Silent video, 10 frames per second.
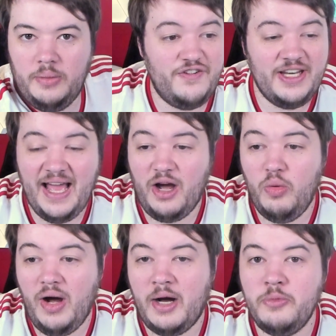For
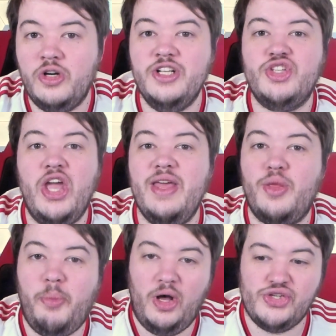now, I'm going to take
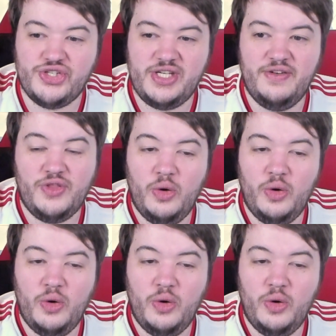the positive